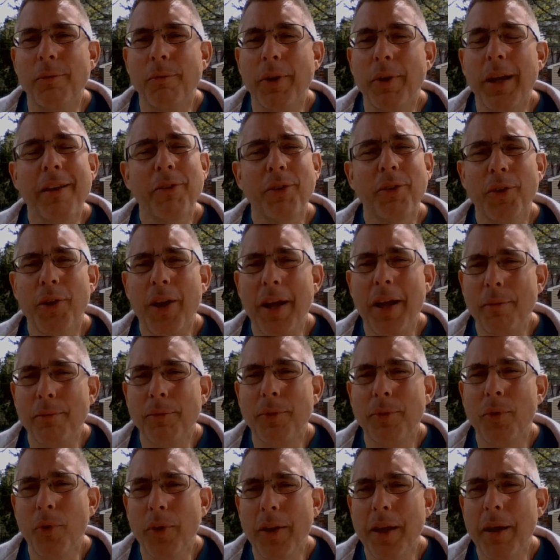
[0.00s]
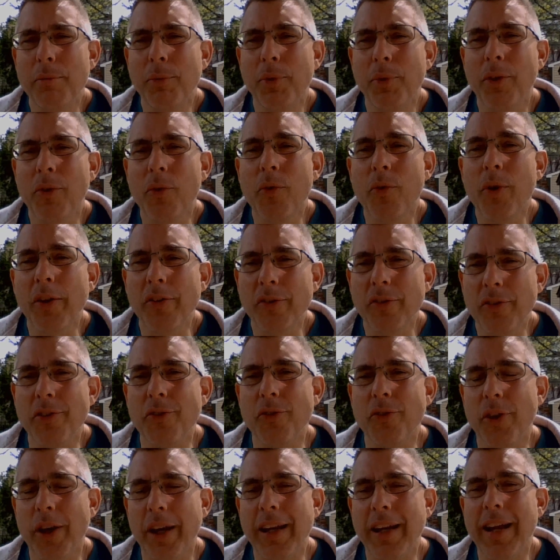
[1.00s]
We have a whole lot more
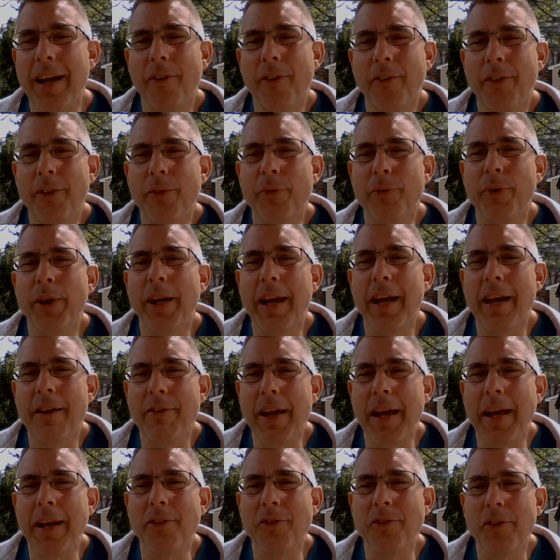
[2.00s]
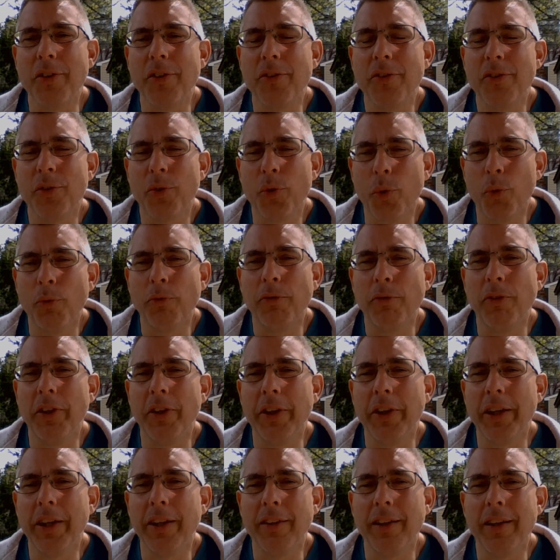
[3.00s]
questions right now than we have answers. So
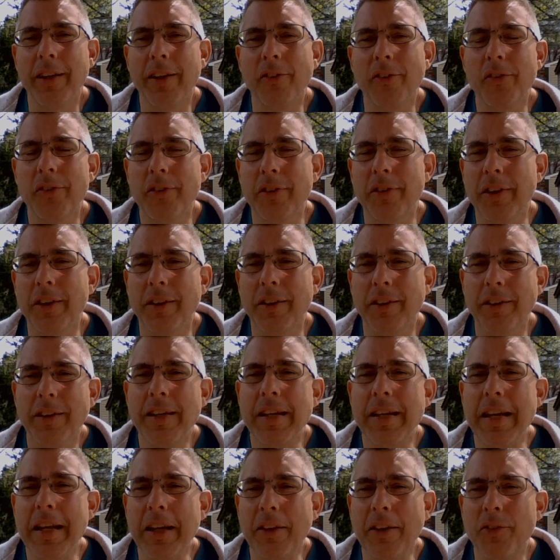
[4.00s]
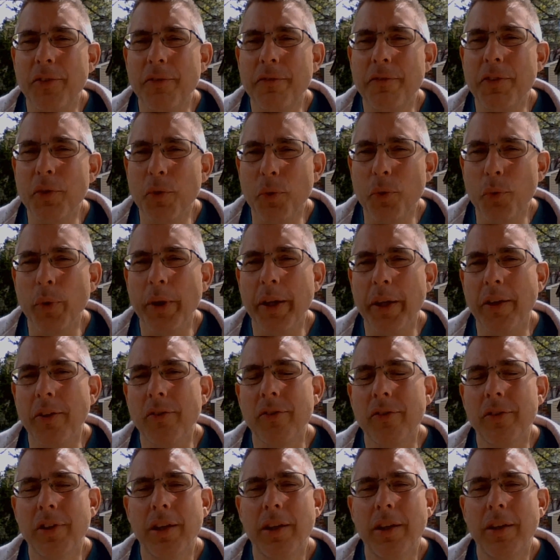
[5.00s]
hopefully in the next few
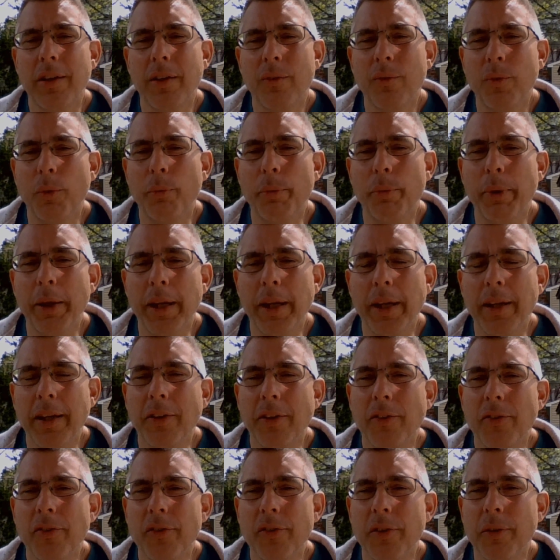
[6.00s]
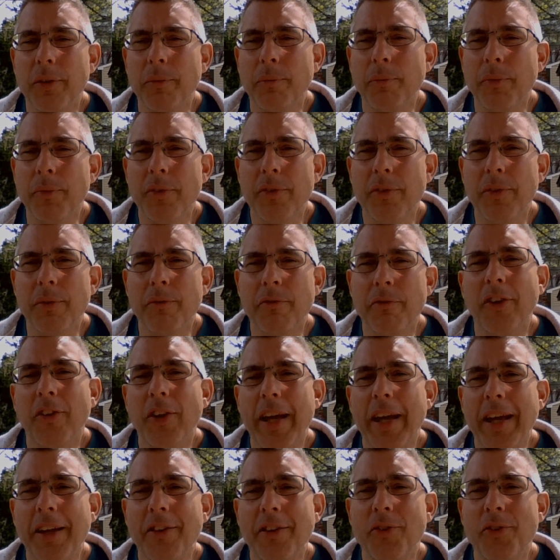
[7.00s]
weeks, we'll be getting some final
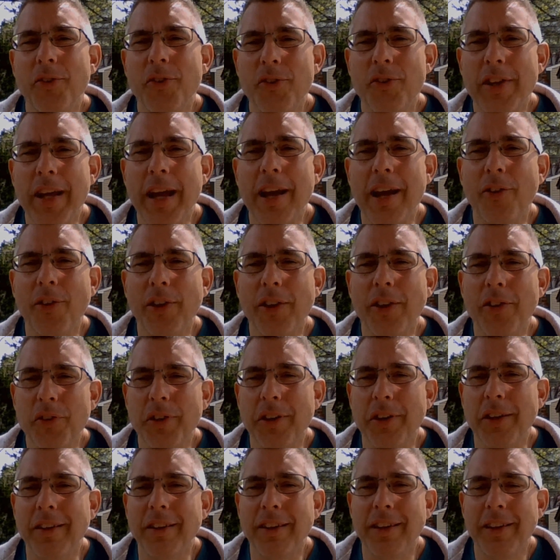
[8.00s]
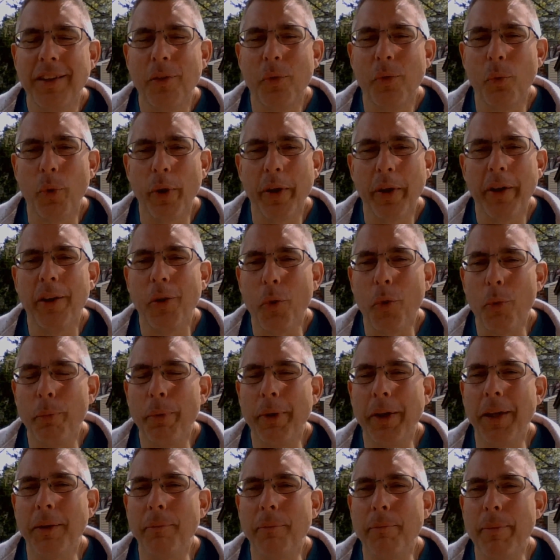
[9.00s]
answers down as to what our
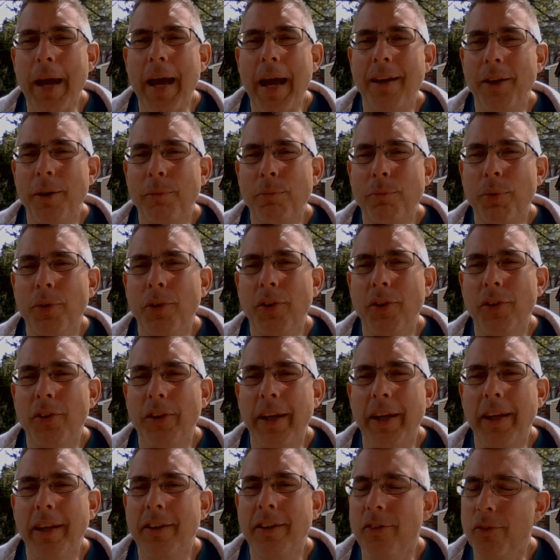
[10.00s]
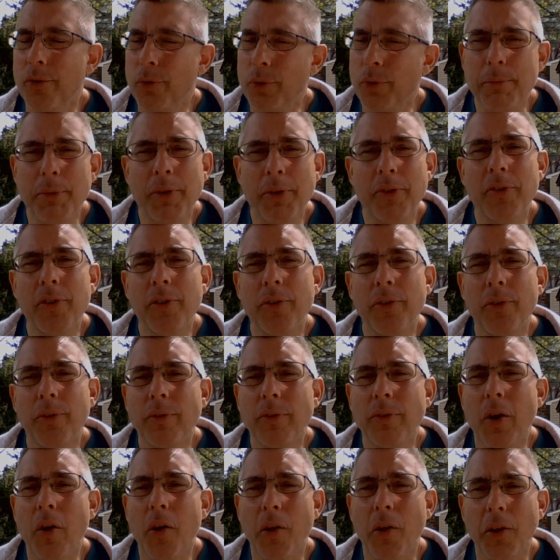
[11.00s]
opening back up will look like, because we miss you
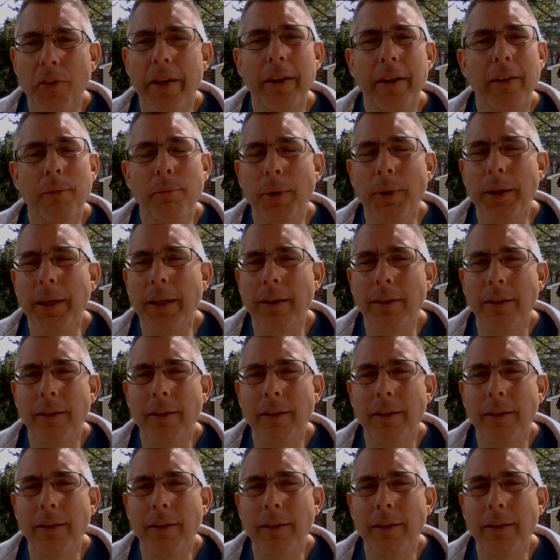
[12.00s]
all terribly.